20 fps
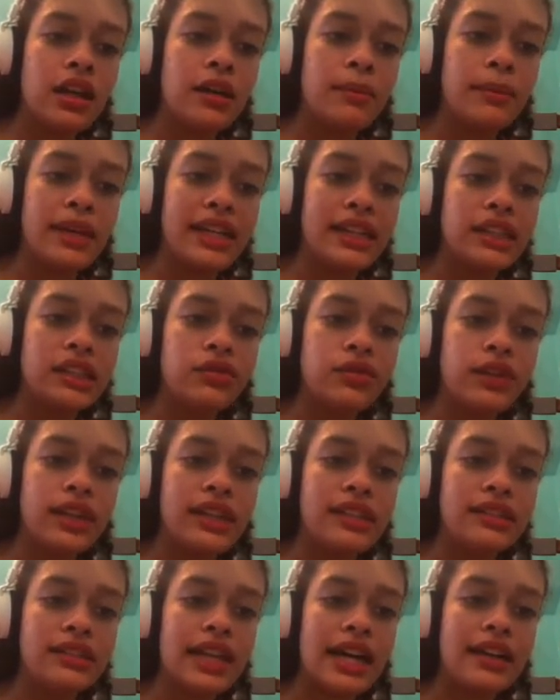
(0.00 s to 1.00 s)
a man's
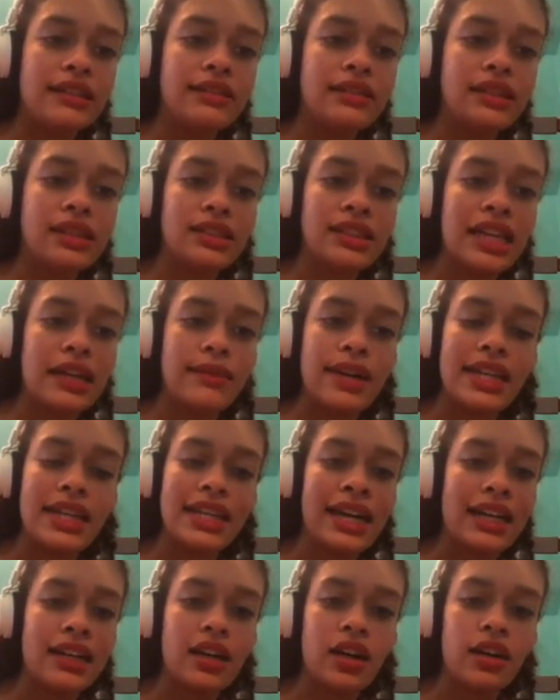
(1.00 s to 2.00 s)
voice that doesn't have
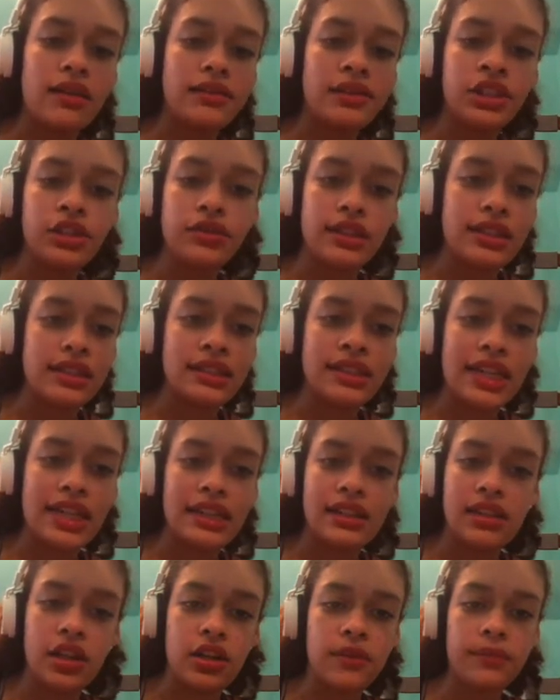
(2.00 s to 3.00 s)
any kind of tune in his
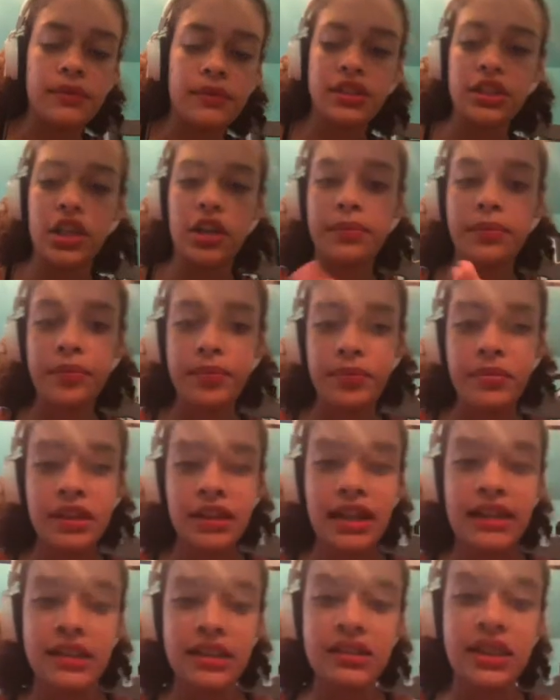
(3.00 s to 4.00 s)
head at all. So
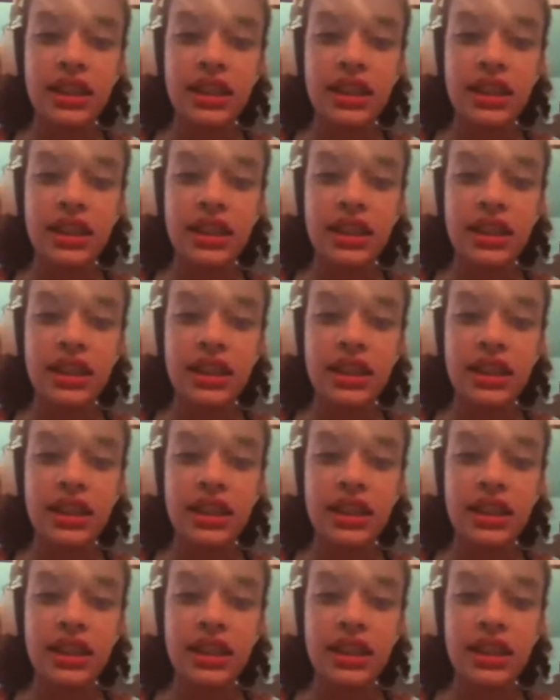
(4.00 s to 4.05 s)
let's